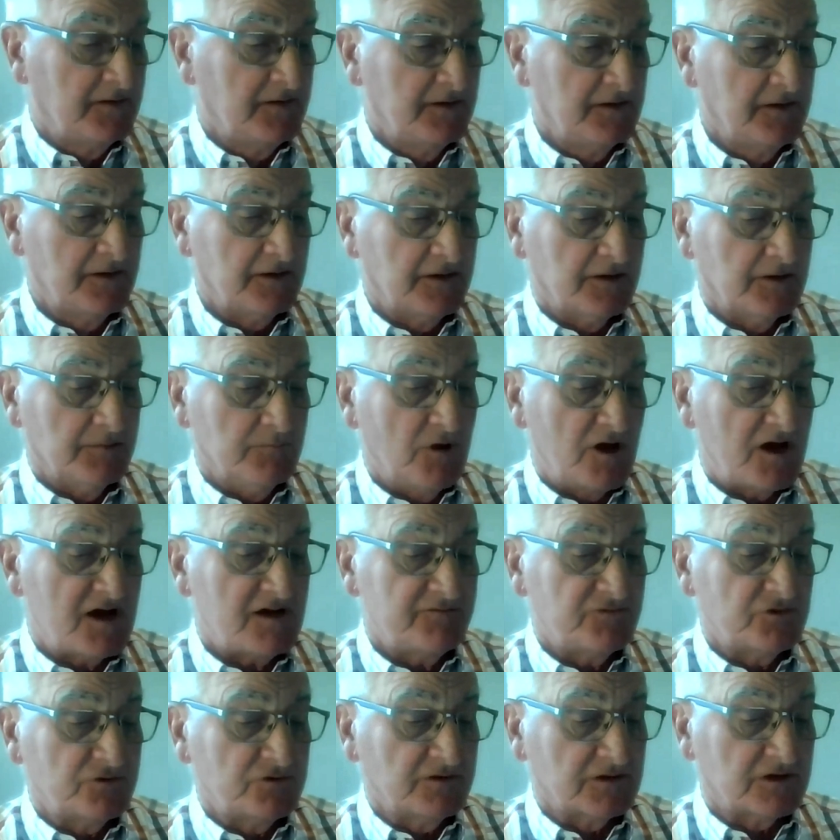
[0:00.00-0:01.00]
In my
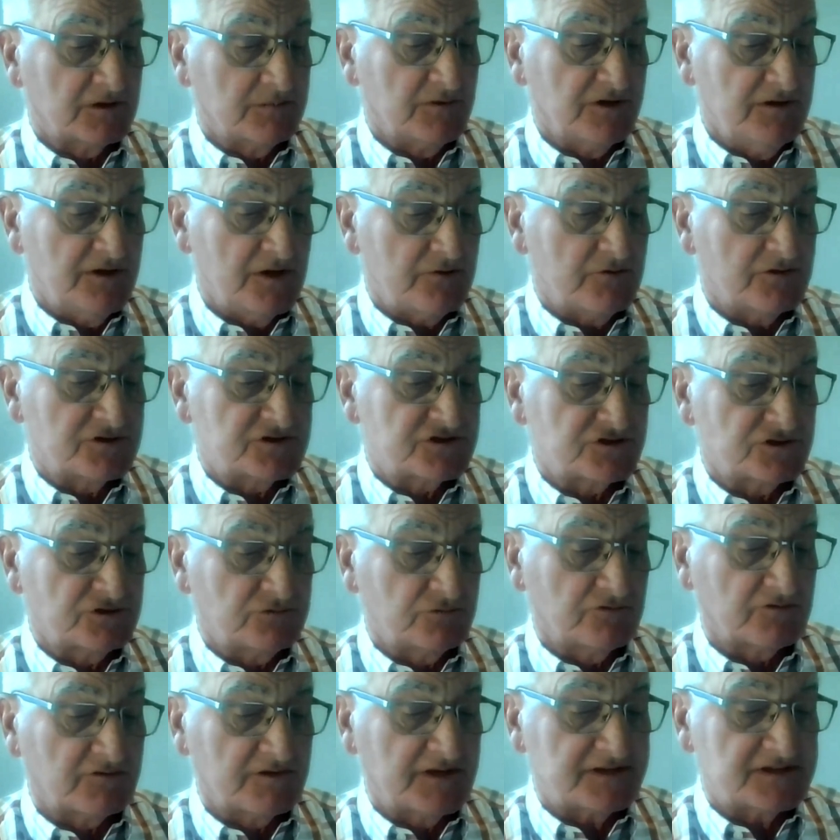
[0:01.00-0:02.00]
view, there can be no issue
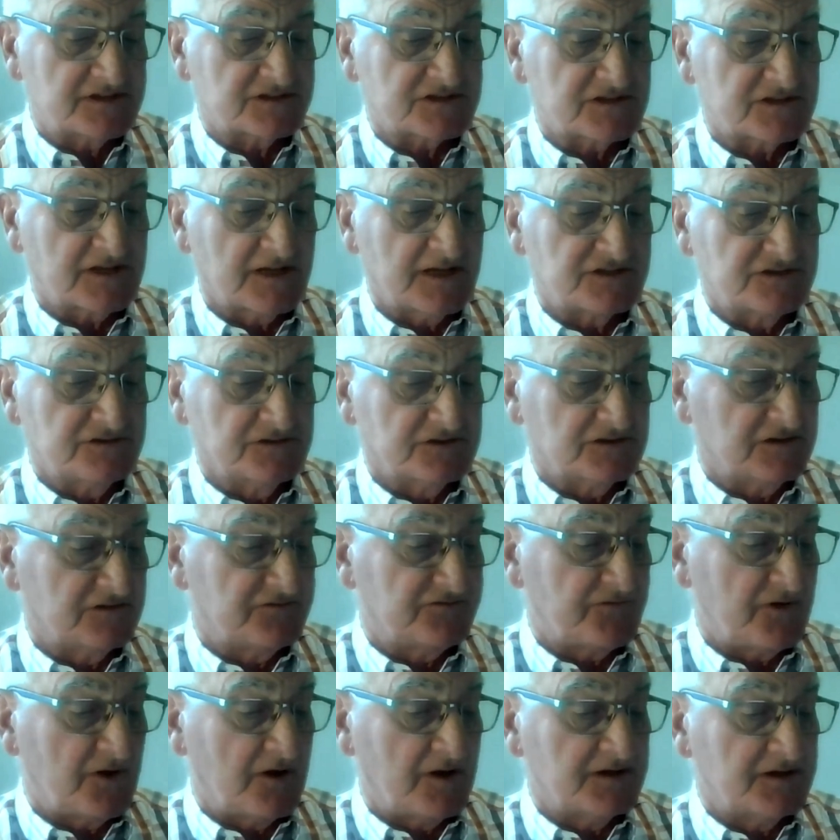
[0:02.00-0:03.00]
with legislation that
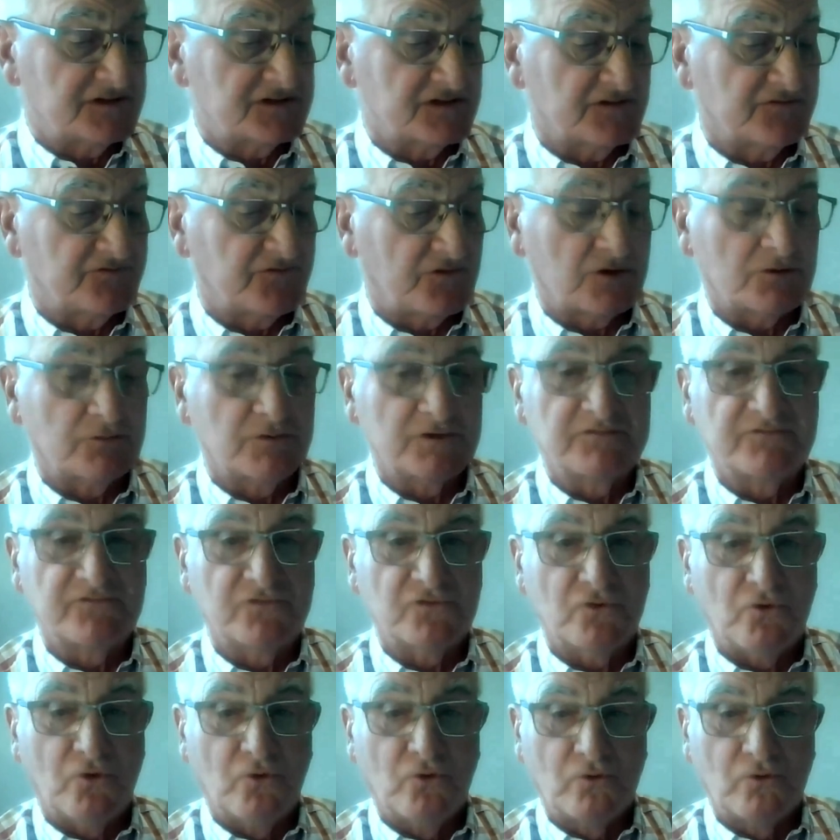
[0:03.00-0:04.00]
defines the following for
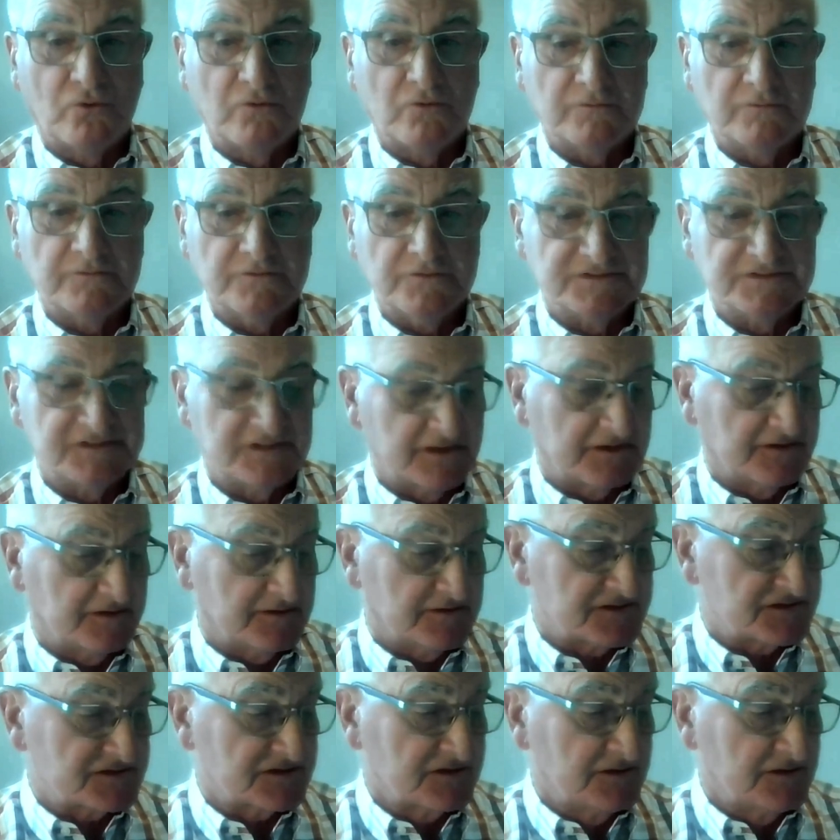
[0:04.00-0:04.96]
all New Zealanders.